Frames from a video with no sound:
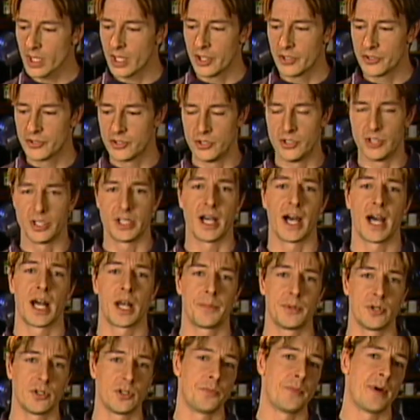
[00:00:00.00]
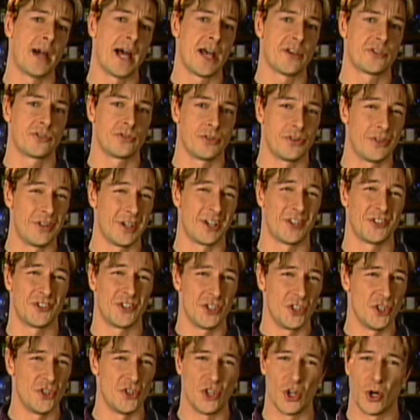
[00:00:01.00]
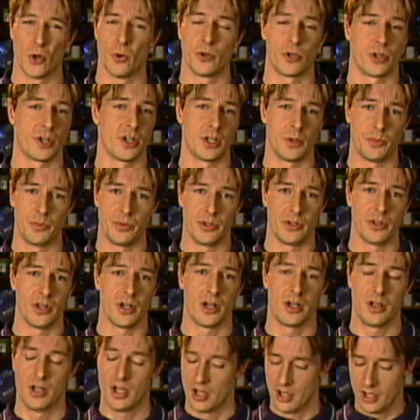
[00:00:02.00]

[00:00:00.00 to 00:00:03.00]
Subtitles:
So you got to be able to master the things that you know they're going to be there.